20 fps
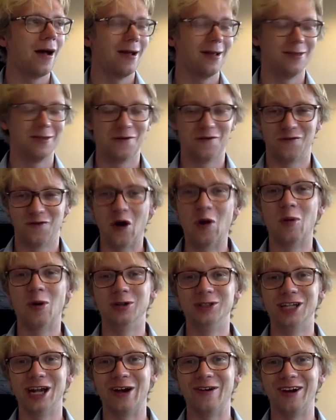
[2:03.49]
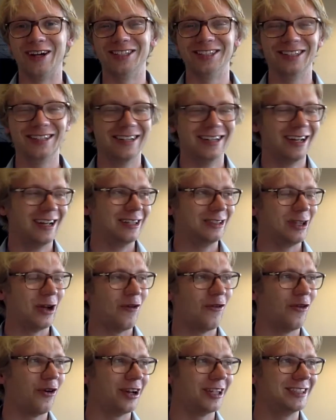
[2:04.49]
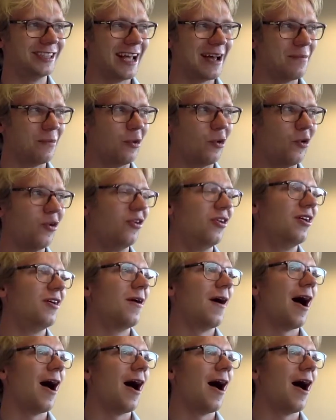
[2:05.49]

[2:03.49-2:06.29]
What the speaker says: in the FOMO generation, so for example,